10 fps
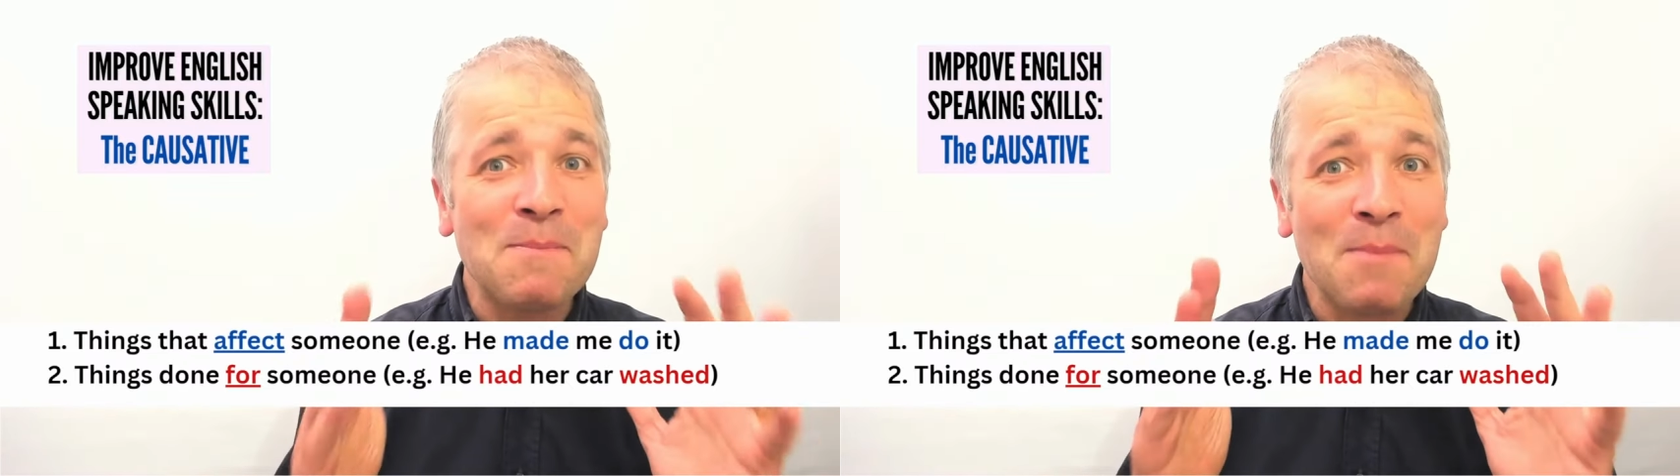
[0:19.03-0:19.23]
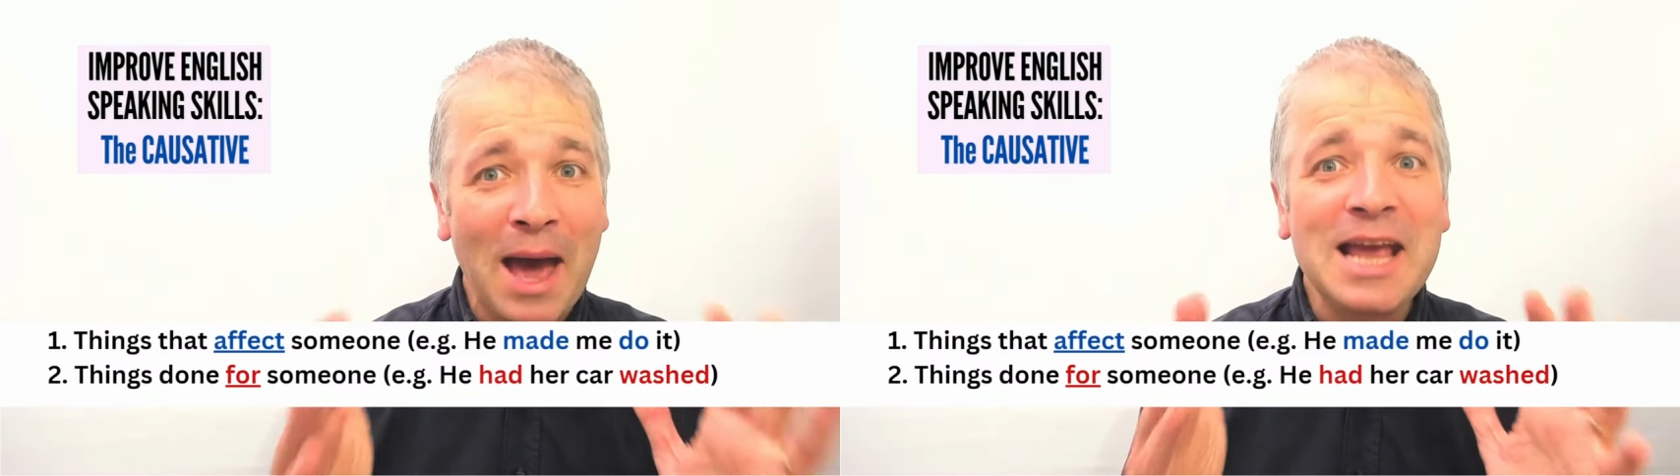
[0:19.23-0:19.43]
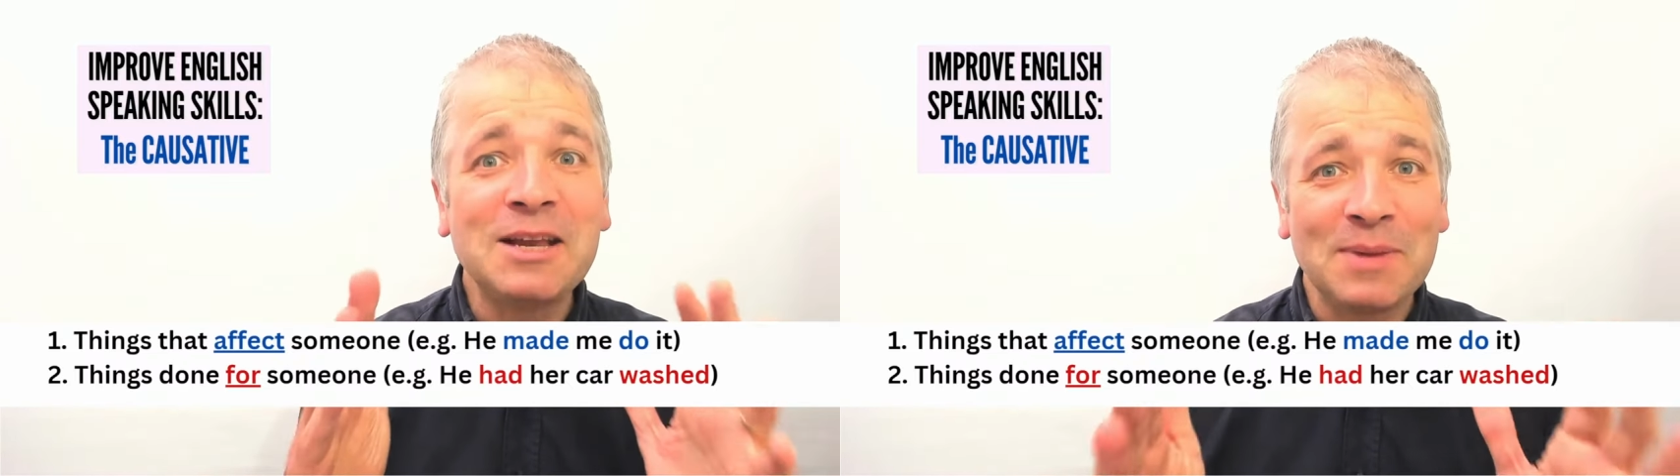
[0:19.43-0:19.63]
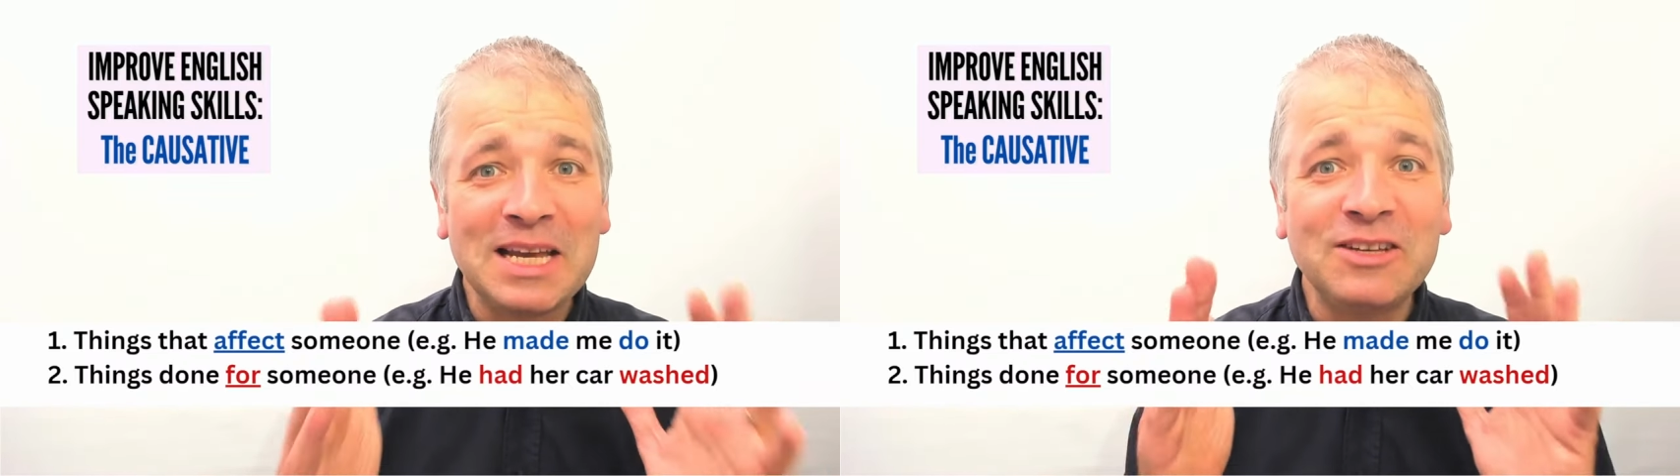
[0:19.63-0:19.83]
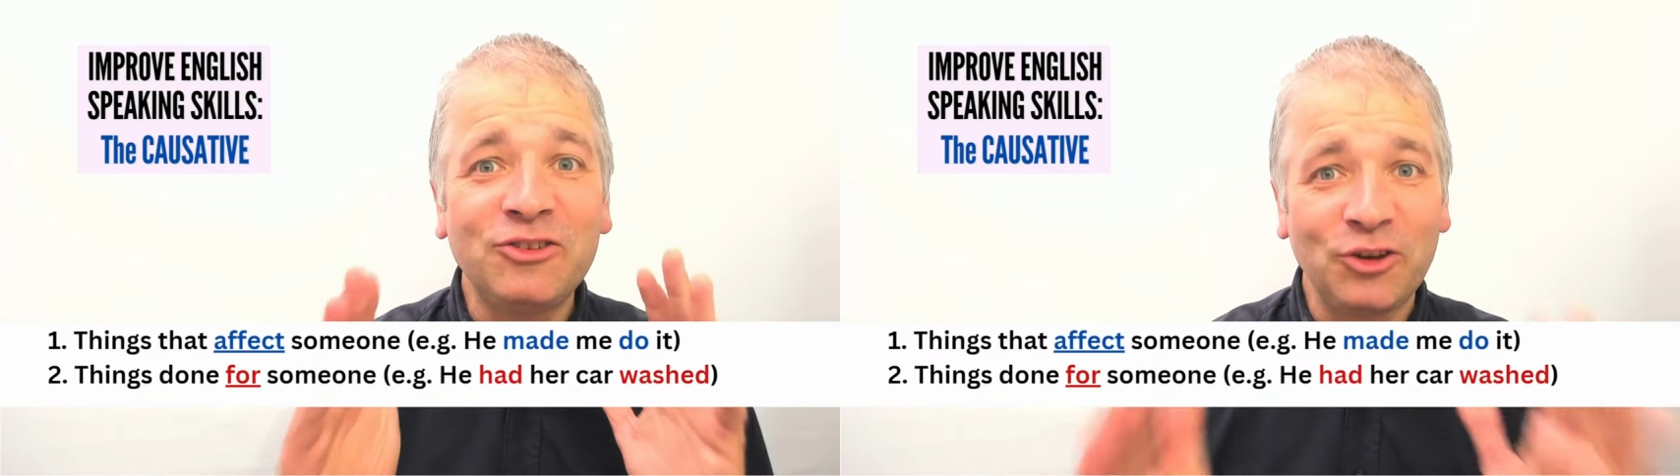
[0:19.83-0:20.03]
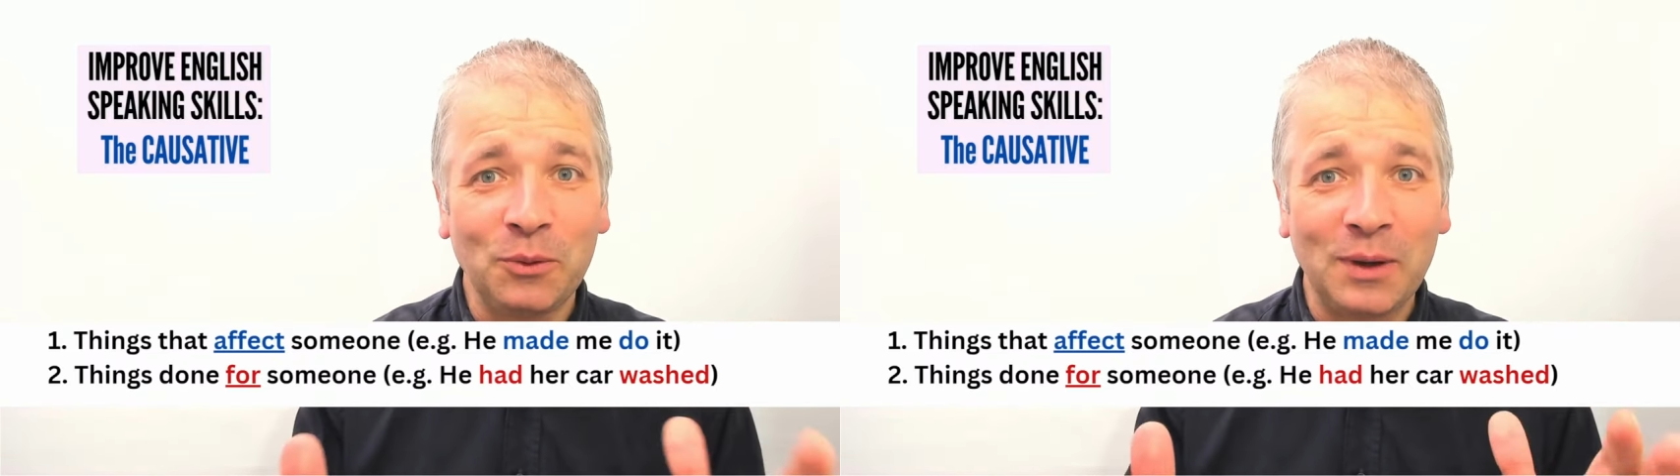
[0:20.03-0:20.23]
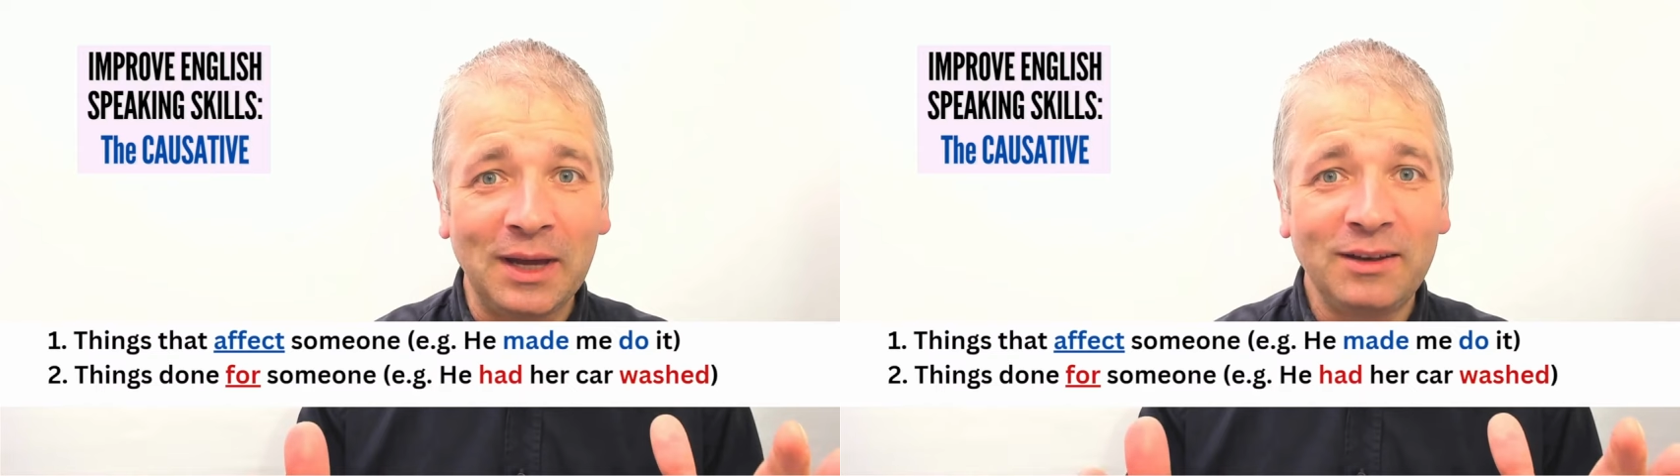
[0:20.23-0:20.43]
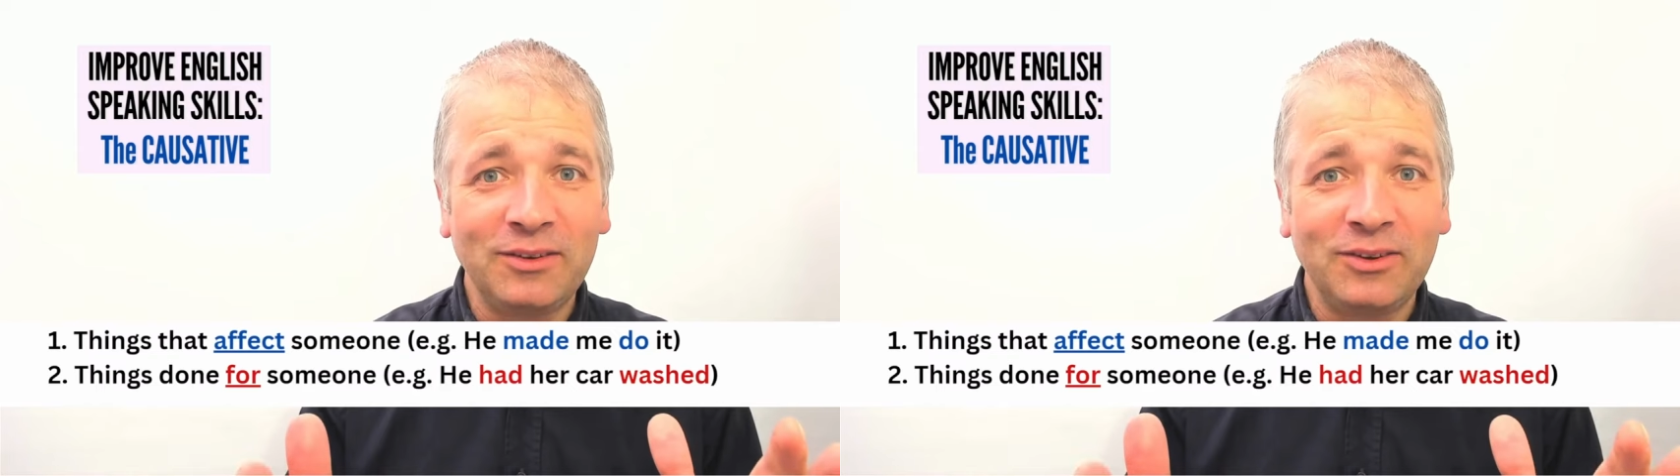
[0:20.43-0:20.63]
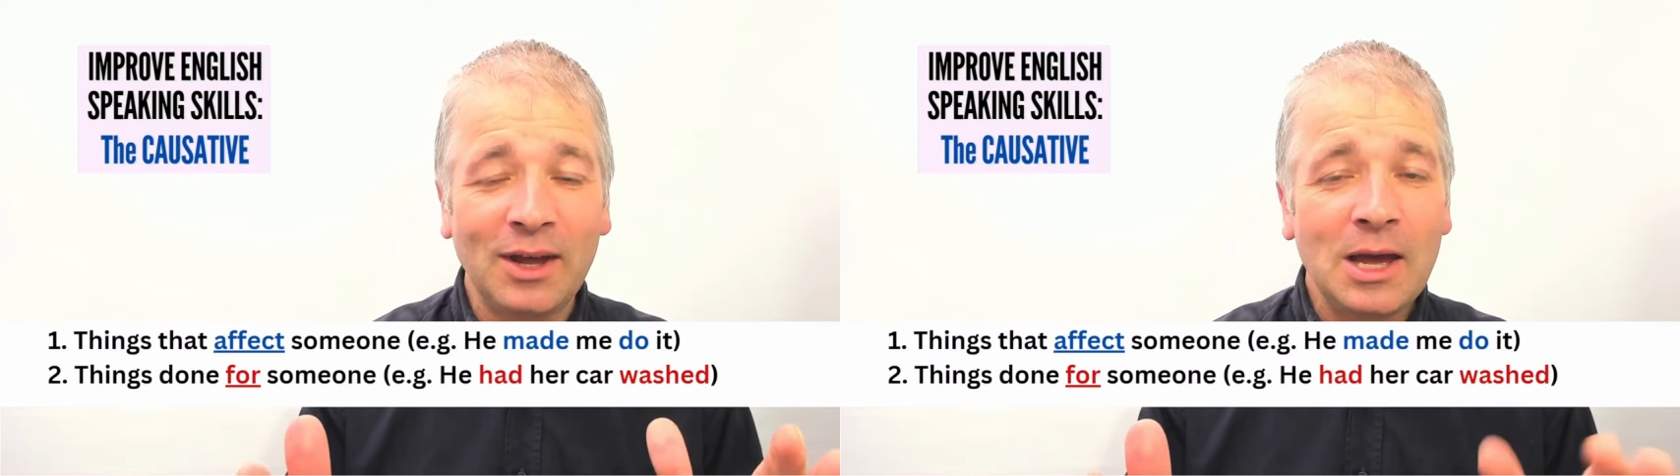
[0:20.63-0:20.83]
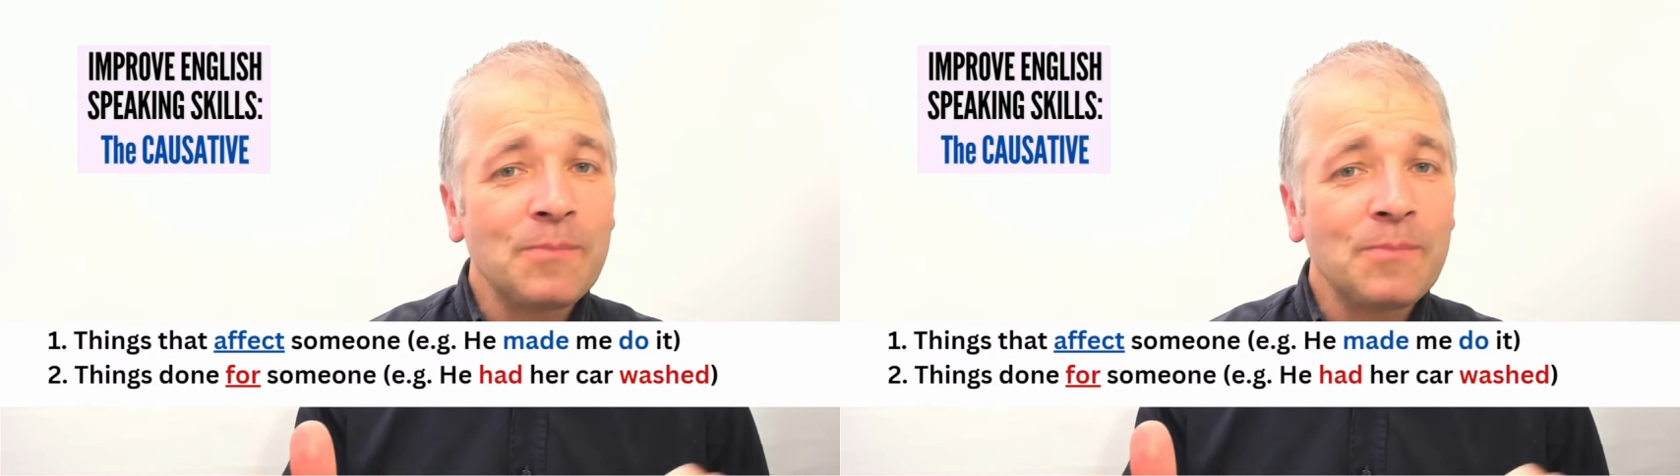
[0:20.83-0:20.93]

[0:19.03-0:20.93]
made me do it.